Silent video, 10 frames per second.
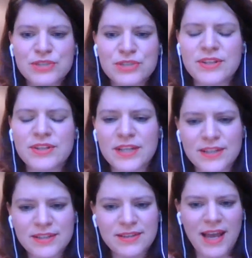of deal with
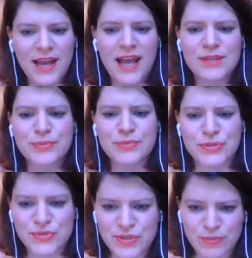like the end
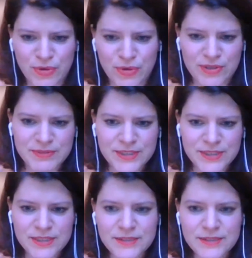producer more?